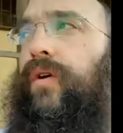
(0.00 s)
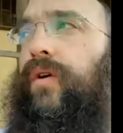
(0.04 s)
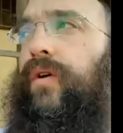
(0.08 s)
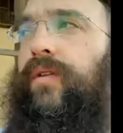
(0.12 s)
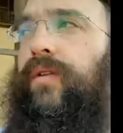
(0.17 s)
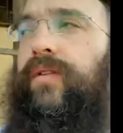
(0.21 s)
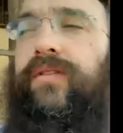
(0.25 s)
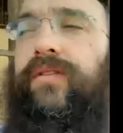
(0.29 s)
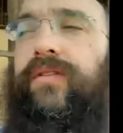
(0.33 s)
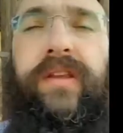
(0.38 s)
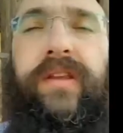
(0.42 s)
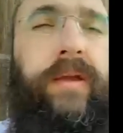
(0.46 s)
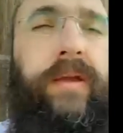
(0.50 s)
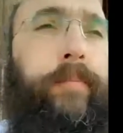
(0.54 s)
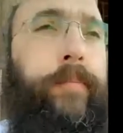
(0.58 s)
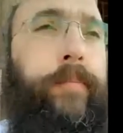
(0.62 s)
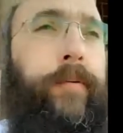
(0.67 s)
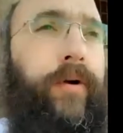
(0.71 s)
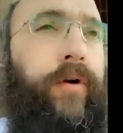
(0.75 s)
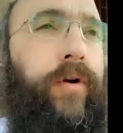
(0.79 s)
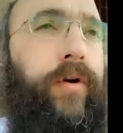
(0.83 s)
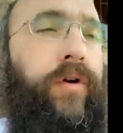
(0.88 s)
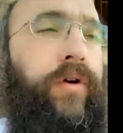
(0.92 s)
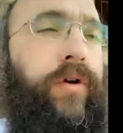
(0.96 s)

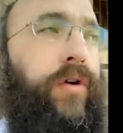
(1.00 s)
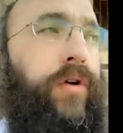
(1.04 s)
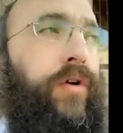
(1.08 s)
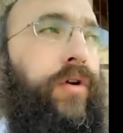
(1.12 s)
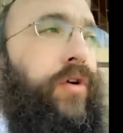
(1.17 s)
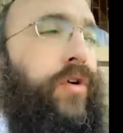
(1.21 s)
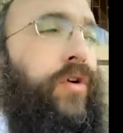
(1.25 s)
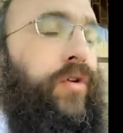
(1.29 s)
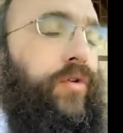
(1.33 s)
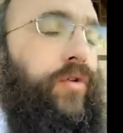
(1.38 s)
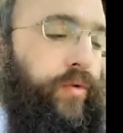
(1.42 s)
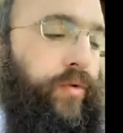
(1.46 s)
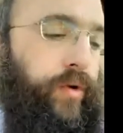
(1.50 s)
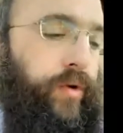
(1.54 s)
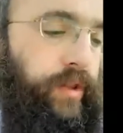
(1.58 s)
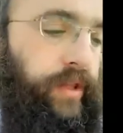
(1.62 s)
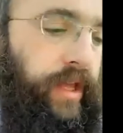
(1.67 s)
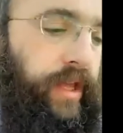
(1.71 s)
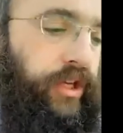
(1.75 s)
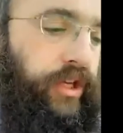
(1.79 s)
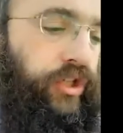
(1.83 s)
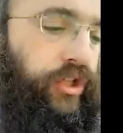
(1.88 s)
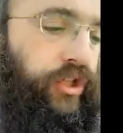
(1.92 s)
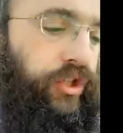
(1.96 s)
deeper
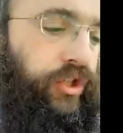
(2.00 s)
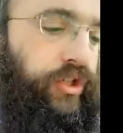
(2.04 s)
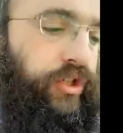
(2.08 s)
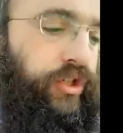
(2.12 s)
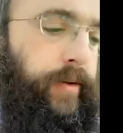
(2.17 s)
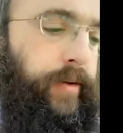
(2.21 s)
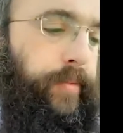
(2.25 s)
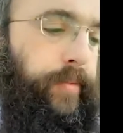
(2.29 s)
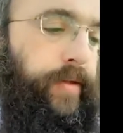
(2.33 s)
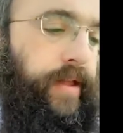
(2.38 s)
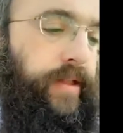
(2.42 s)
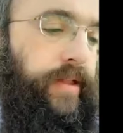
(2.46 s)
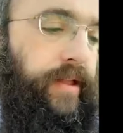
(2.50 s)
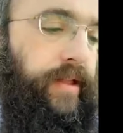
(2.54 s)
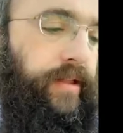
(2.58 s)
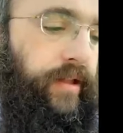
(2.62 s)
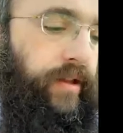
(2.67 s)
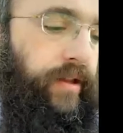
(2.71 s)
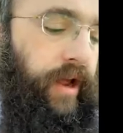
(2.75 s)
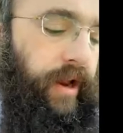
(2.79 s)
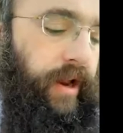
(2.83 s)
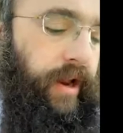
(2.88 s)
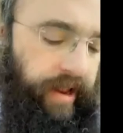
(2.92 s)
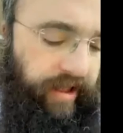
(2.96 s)
relationship that they did
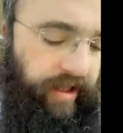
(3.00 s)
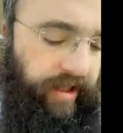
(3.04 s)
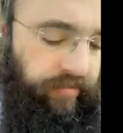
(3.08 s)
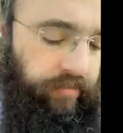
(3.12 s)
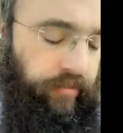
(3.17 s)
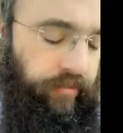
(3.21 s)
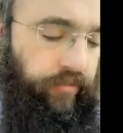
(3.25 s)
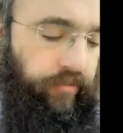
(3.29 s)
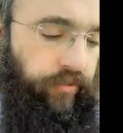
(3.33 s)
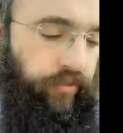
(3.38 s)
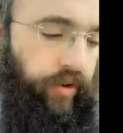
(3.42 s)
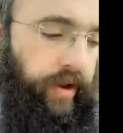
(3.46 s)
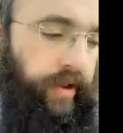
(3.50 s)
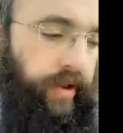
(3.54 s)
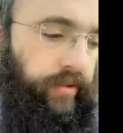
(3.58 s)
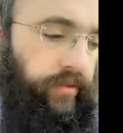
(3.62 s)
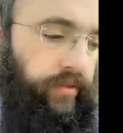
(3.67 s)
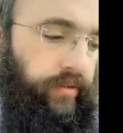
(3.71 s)
not have beforehand.